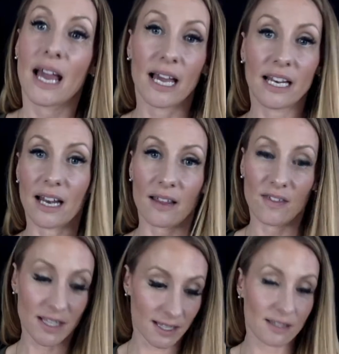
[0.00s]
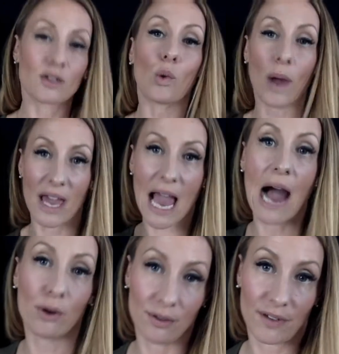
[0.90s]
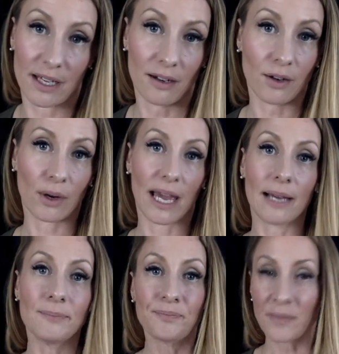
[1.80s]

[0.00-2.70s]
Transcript: And this is the way out of it. Okay.